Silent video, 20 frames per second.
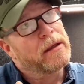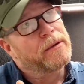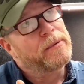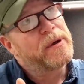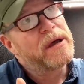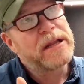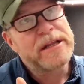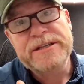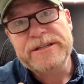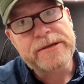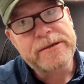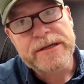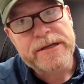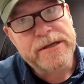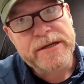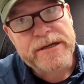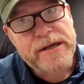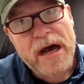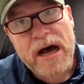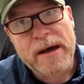well, it's only
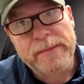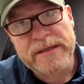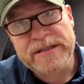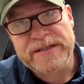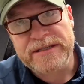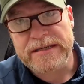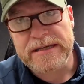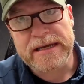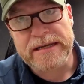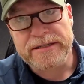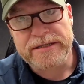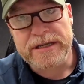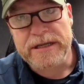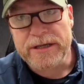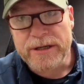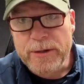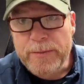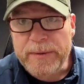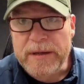good common sense that you